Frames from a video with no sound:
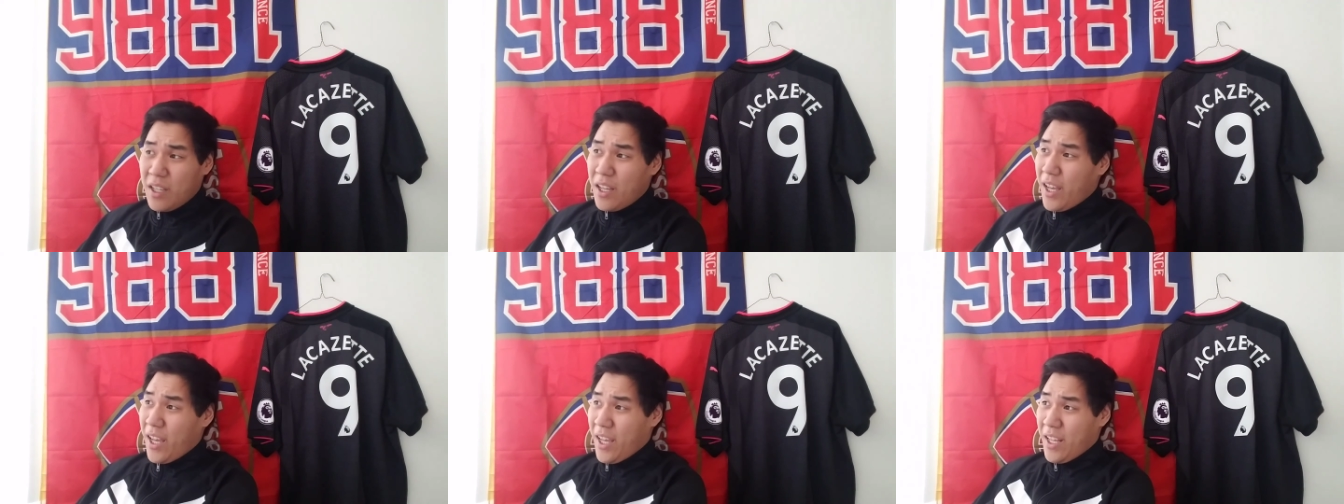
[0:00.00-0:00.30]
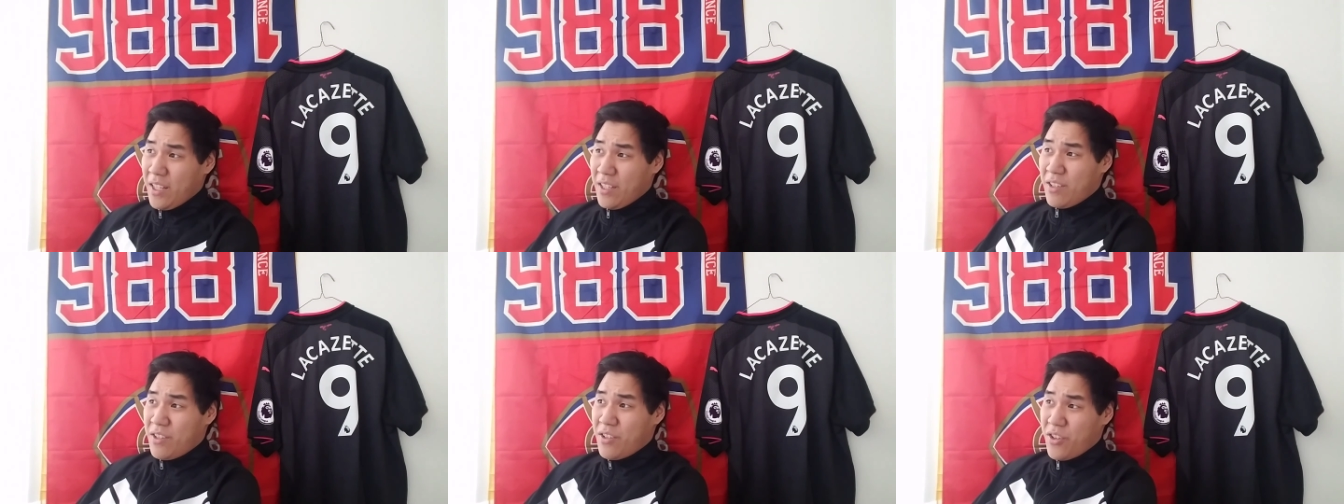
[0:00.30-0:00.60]

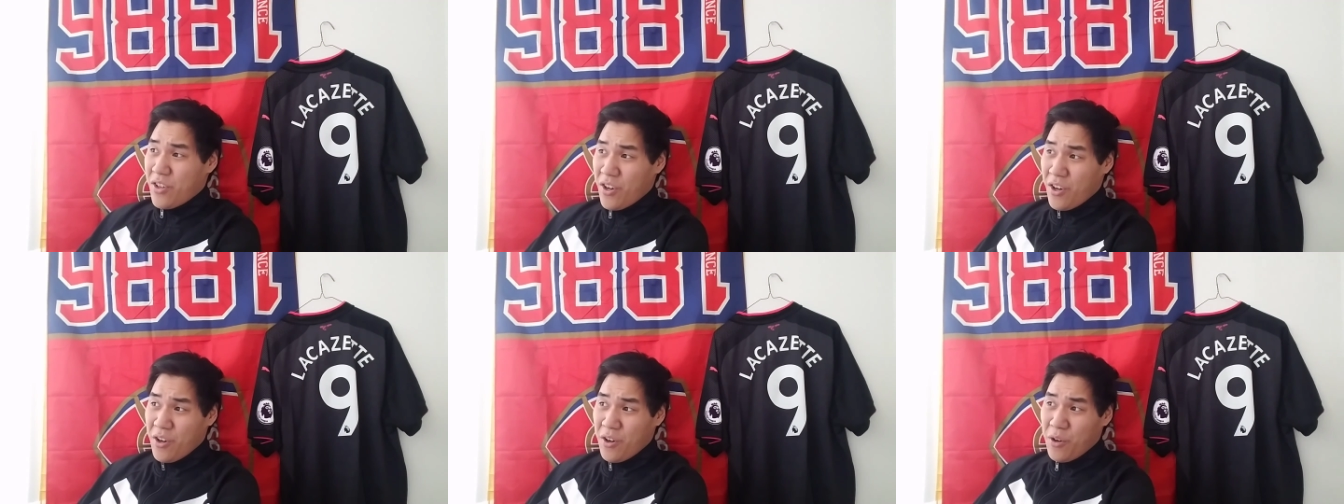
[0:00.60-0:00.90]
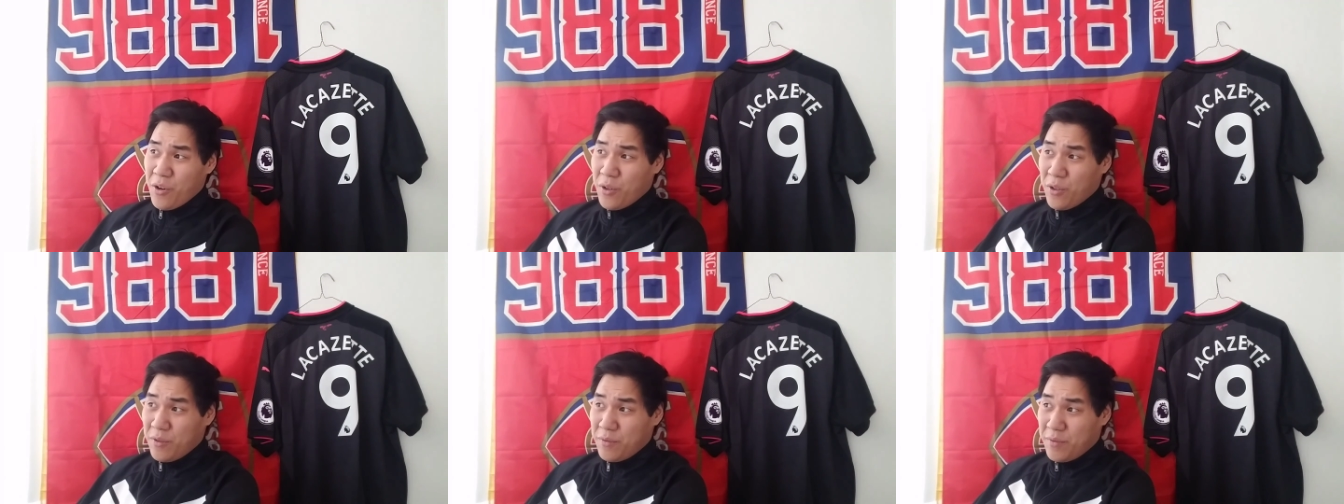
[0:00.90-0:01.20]
And
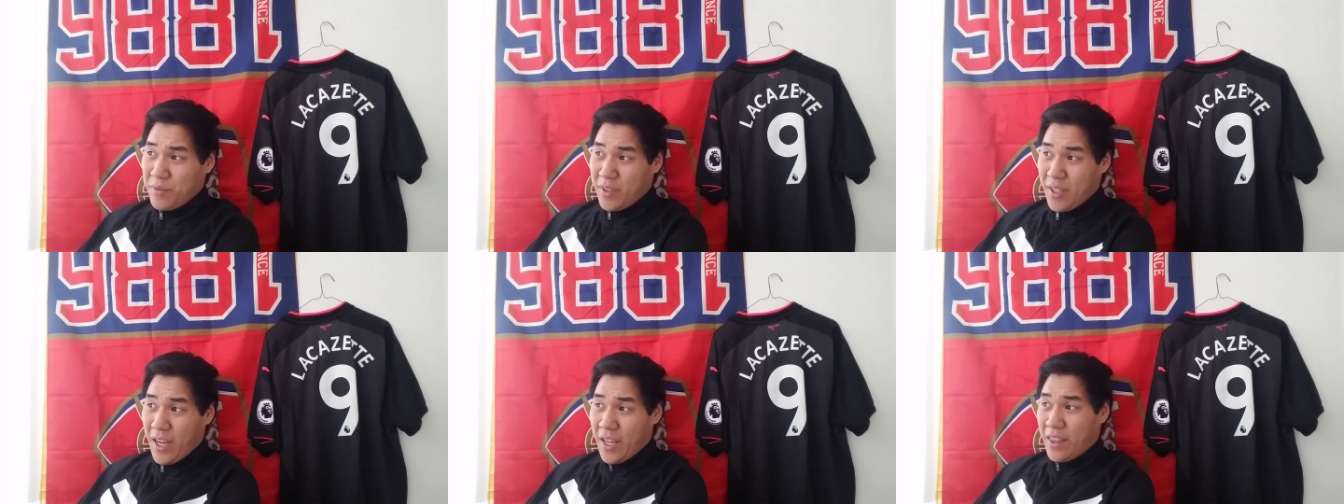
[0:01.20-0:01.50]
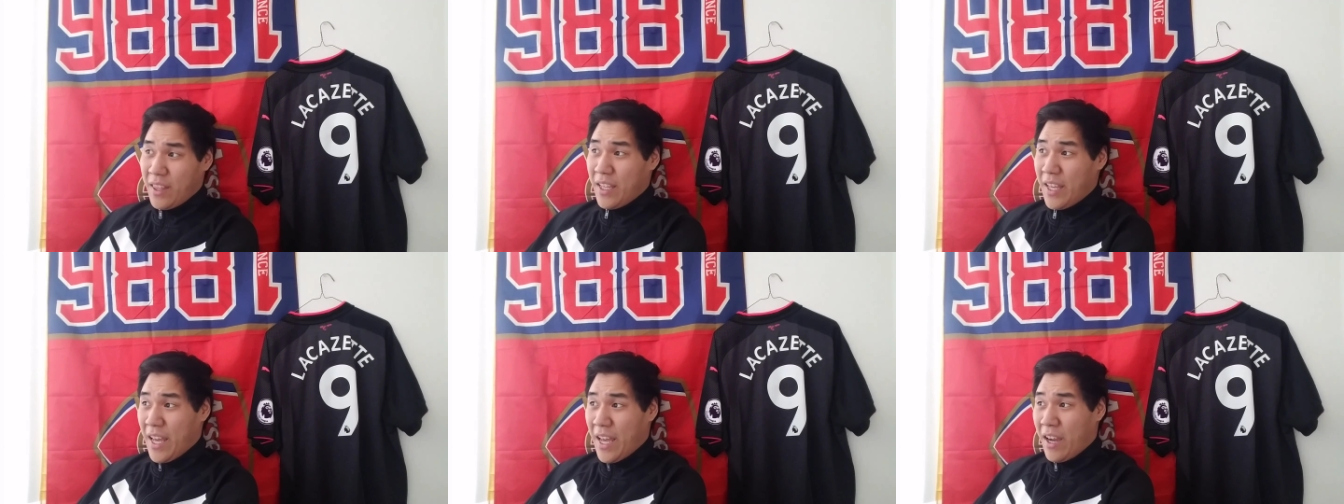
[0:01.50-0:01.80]
so I
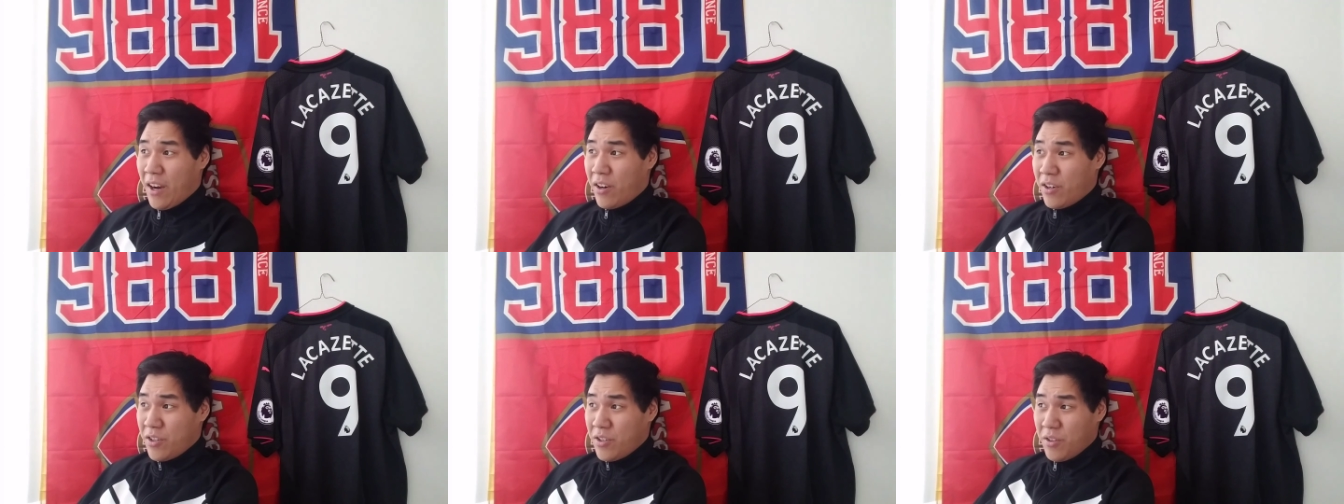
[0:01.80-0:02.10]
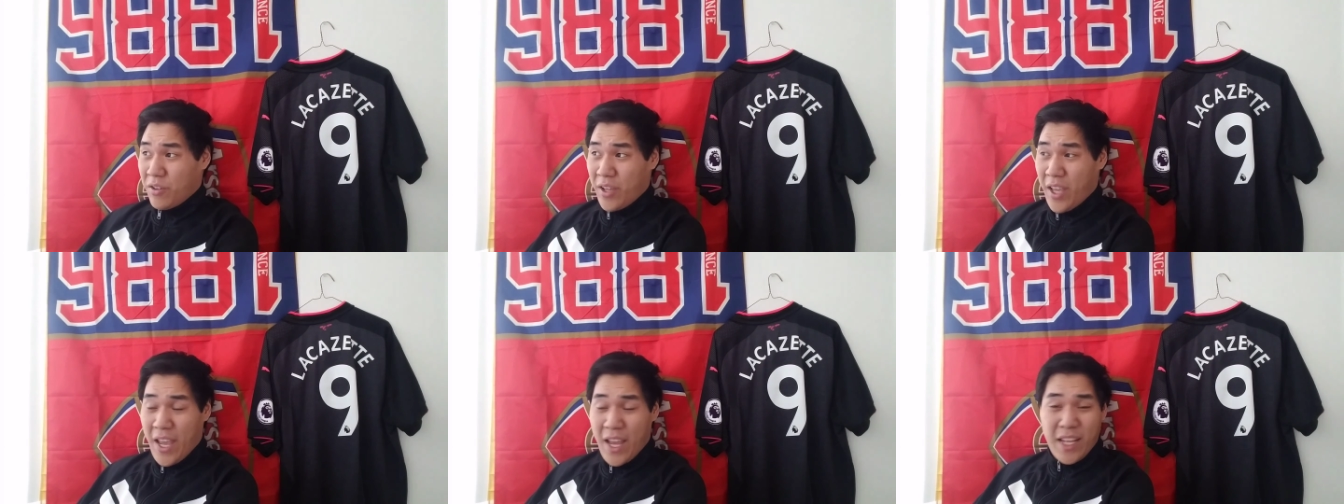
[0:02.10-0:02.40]
think
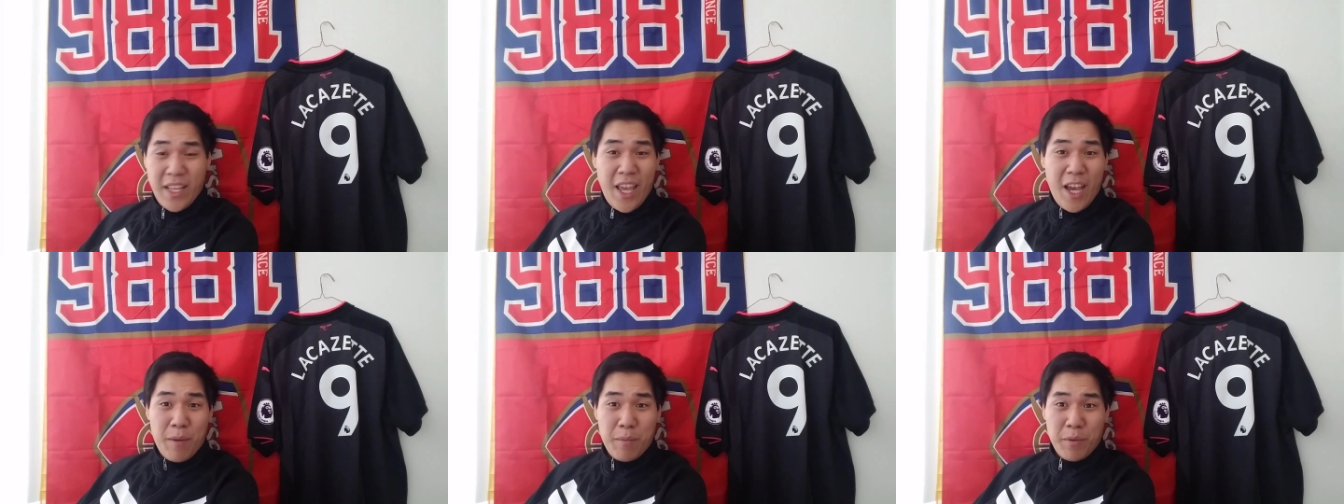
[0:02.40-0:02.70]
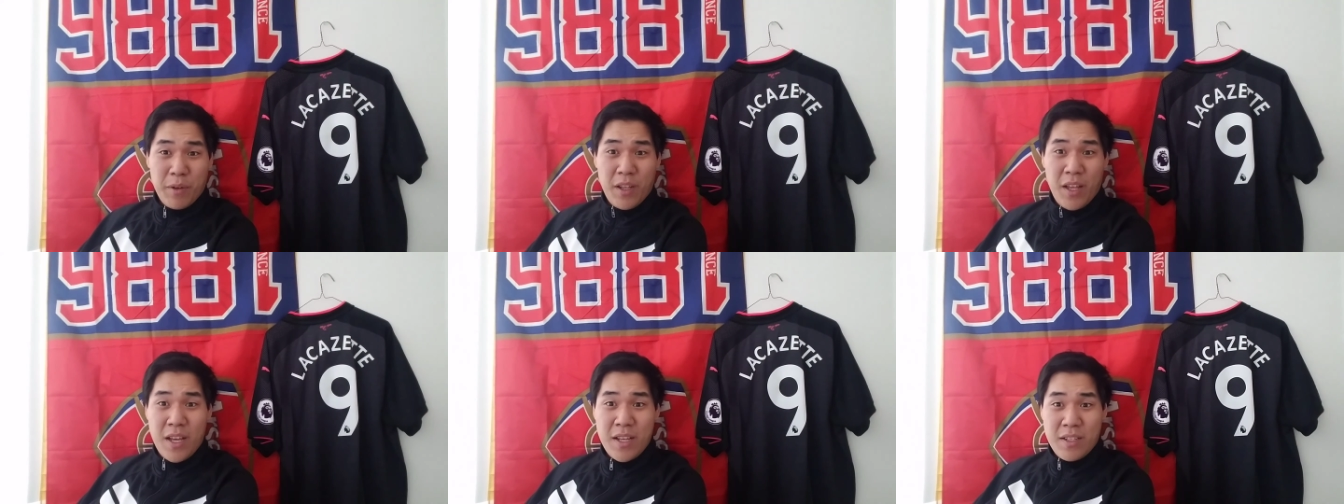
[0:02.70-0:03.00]
Arsenal can
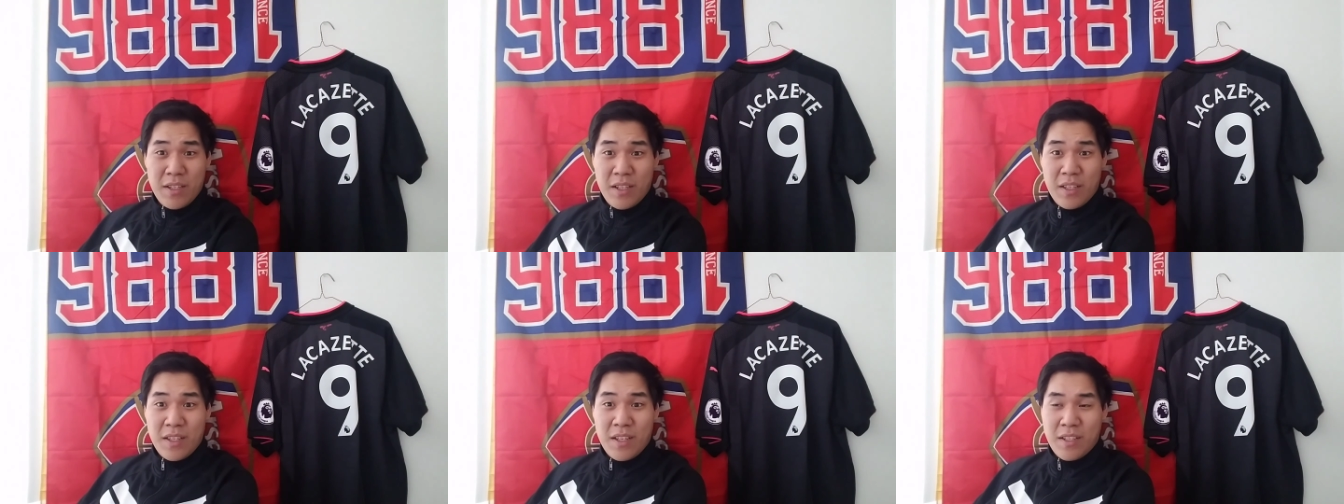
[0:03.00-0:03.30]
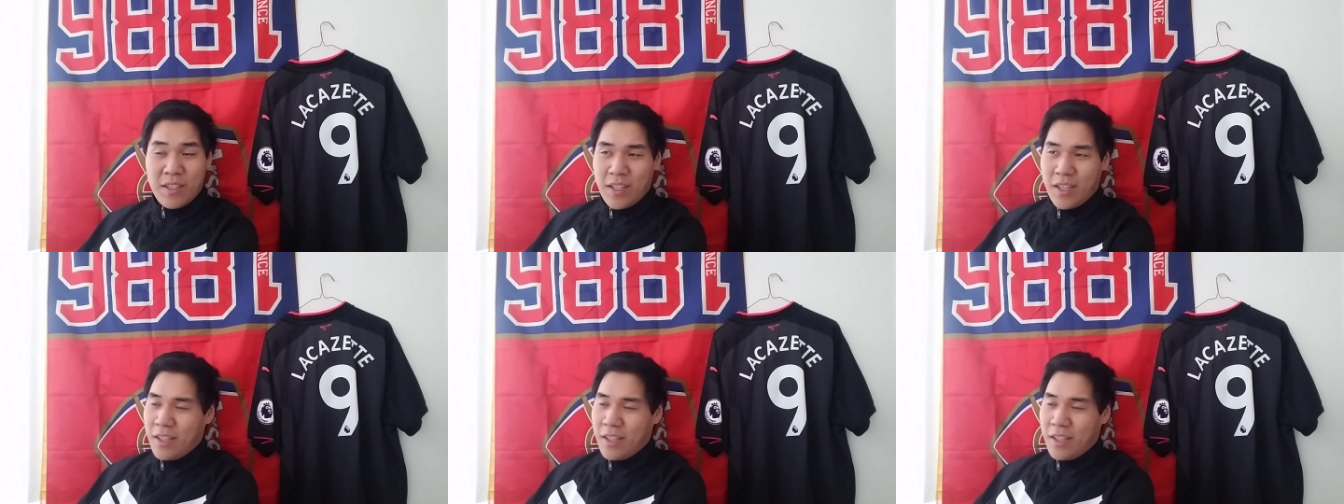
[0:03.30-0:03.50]
capitalize on this.